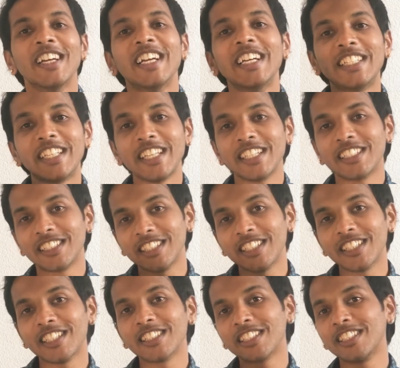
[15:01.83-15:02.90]
it takes
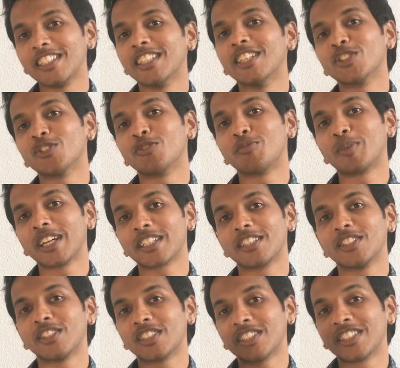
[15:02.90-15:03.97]
years and years of
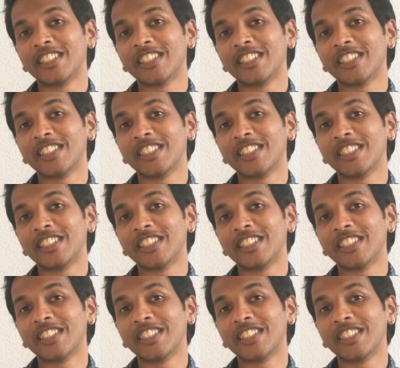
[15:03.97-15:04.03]
practice,